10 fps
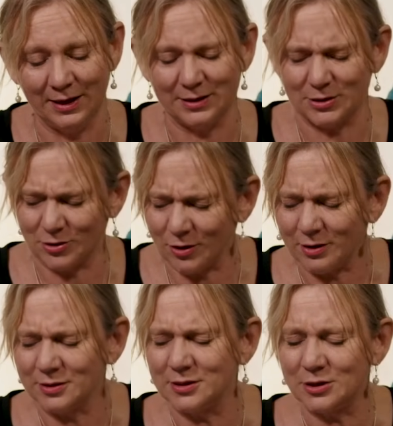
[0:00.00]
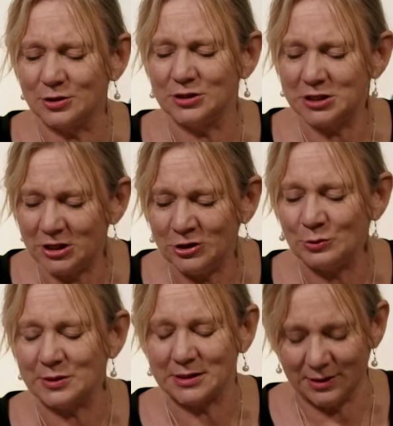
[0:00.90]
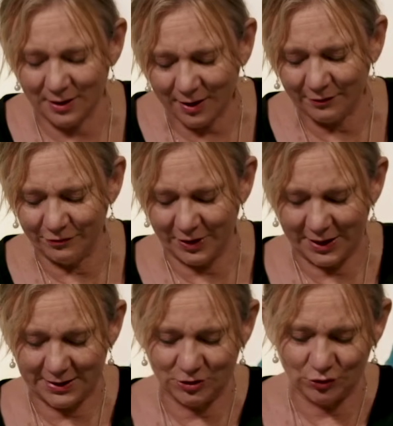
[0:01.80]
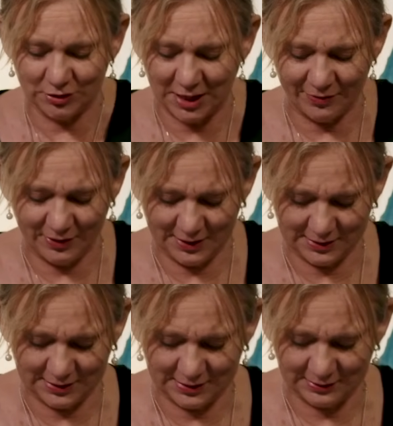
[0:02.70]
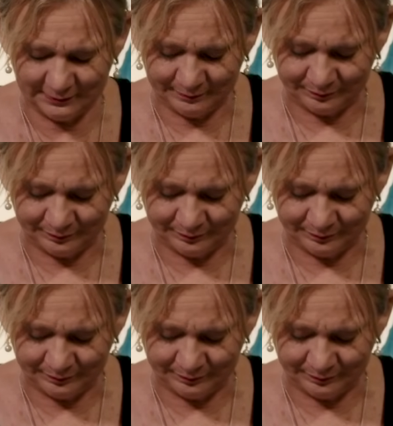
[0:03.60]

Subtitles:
It's God's continuous love that has done this.